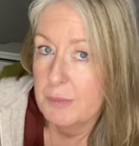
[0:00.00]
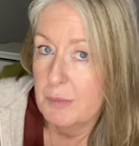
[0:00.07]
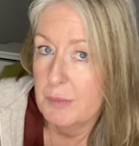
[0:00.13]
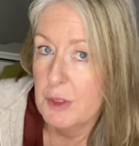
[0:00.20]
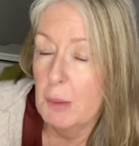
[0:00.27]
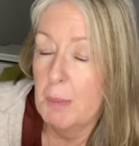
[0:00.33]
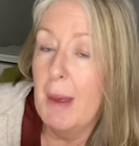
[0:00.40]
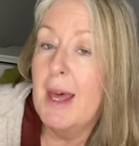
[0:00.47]

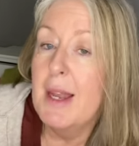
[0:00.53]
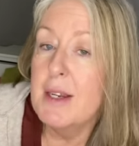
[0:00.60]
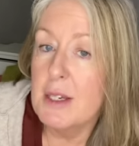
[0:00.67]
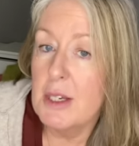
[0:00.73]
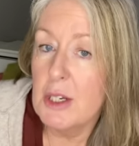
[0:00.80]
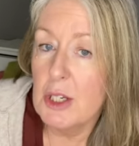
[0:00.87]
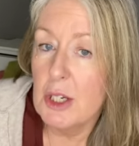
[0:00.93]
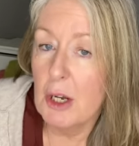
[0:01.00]

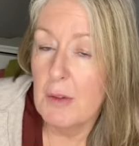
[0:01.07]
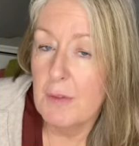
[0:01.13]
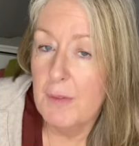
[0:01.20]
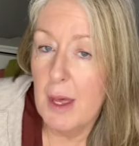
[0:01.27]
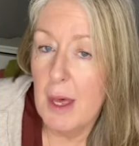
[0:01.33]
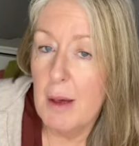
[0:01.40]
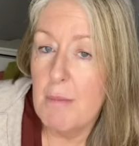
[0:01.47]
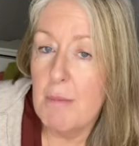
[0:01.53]
dependent on
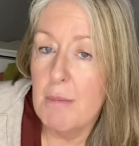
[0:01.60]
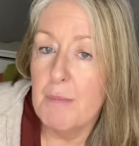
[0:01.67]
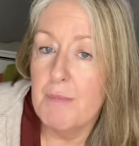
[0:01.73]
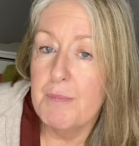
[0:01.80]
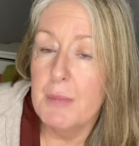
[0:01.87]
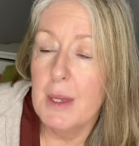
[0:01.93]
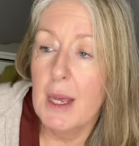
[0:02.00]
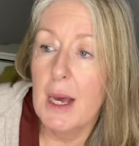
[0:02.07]
them
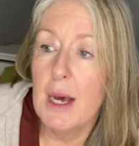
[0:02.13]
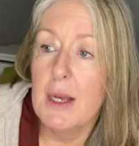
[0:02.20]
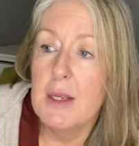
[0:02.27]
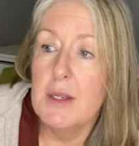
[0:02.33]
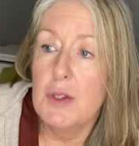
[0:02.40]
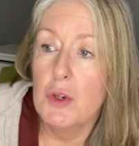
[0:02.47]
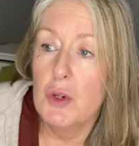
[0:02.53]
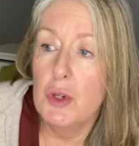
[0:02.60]

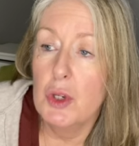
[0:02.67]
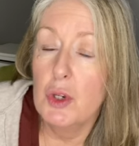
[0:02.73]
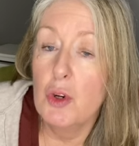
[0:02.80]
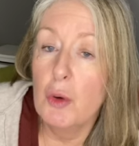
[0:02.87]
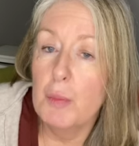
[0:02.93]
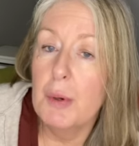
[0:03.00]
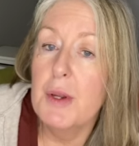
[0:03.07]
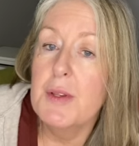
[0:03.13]
as their your
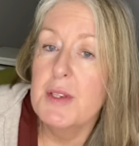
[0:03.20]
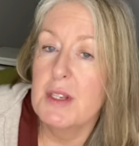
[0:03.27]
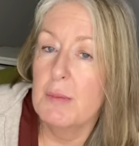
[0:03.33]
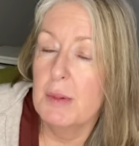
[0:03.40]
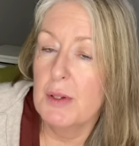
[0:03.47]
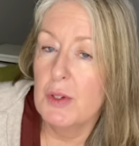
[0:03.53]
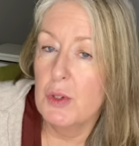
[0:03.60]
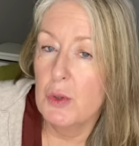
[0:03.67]

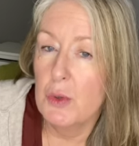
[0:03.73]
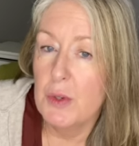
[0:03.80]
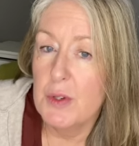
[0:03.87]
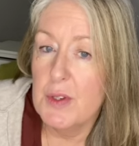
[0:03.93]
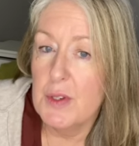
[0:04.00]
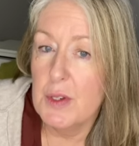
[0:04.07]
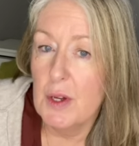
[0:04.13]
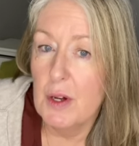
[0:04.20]
principal
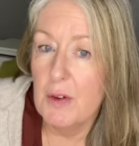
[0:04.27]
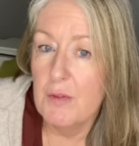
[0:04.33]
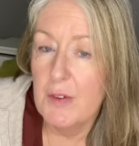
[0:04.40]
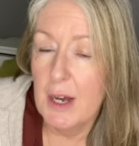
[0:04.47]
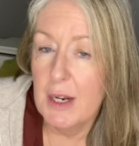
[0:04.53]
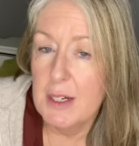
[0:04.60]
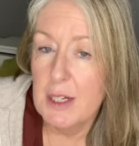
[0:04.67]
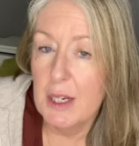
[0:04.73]
source of
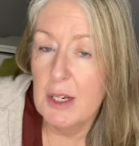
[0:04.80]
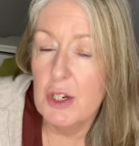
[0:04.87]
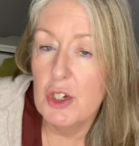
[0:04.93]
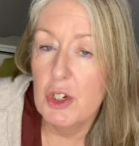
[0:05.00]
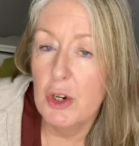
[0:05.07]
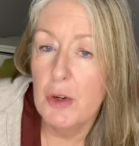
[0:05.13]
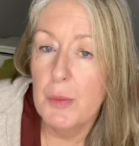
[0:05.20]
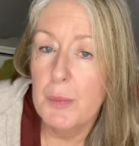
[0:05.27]

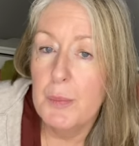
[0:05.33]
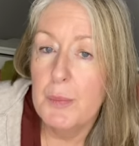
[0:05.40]
validation.